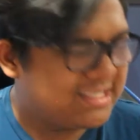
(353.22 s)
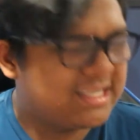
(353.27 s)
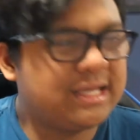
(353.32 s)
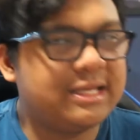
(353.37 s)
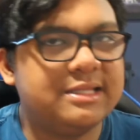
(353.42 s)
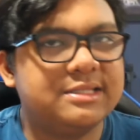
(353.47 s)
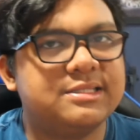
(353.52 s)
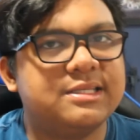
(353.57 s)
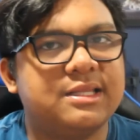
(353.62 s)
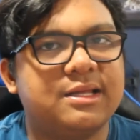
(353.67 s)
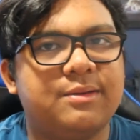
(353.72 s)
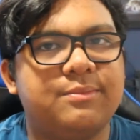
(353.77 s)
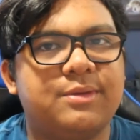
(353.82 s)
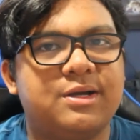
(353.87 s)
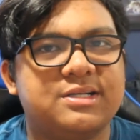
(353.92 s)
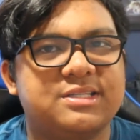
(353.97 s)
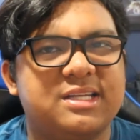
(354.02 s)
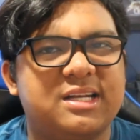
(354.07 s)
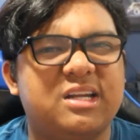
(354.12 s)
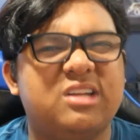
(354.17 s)
get into the
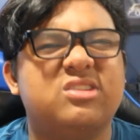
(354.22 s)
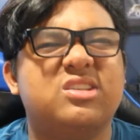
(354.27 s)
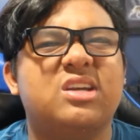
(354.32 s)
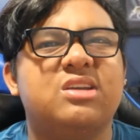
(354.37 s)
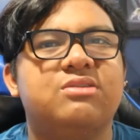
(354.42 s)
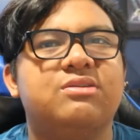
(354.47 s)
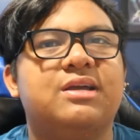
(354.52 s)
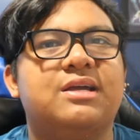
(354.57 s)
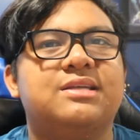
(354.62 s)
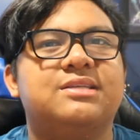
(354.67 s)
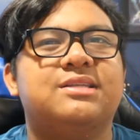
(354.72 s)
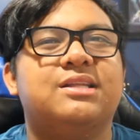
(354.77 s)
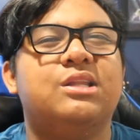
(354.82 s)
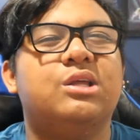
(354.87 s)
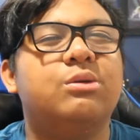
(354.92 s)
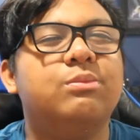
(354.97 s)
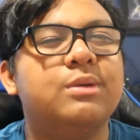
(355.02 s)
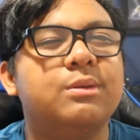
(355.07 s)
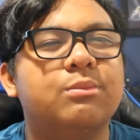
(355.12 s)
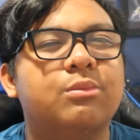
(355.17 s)
unboxing. I'll tell you guys a
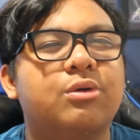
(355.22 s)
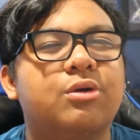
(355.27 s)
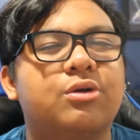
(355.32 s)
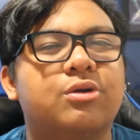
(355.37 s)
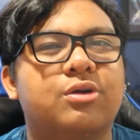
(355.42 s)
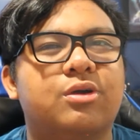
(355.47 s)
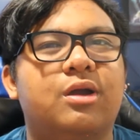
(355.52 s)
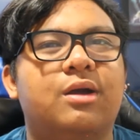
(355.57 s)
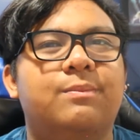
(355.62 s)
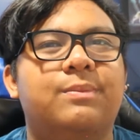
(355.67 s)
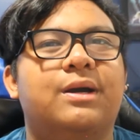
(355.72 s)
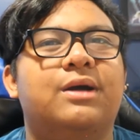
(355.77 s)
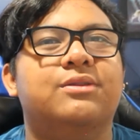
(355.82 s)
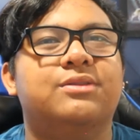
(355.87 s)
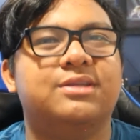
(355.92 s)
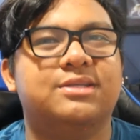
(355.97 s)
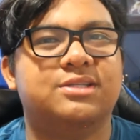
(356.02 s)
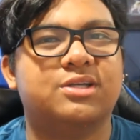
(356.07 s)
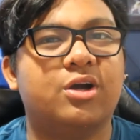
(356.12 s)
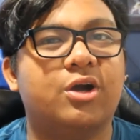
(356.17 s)
little bit more about
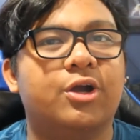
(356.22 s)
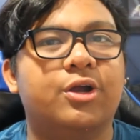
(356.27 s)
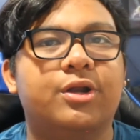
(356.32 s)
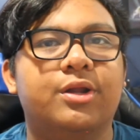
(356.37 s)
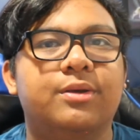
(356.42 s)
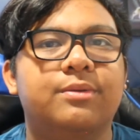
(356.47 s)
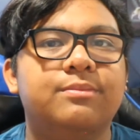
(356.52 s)
this card.